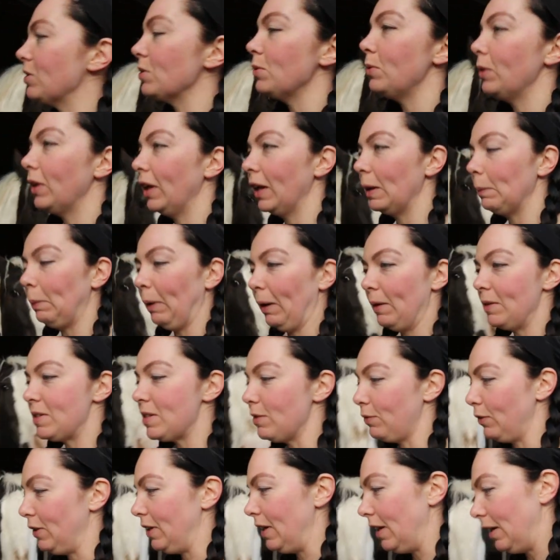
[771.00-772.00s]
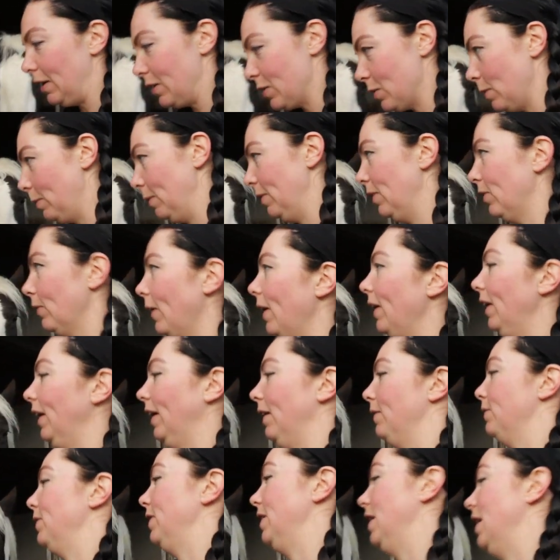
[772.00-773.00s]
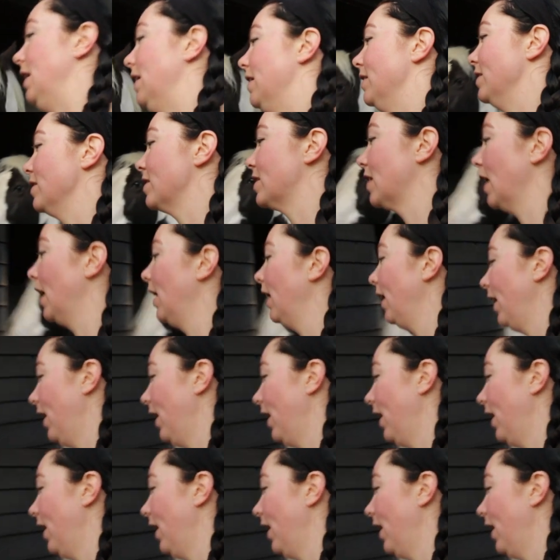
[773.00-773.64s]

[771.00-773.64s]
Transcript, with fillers: talking about it for years, we've been threatening it for years.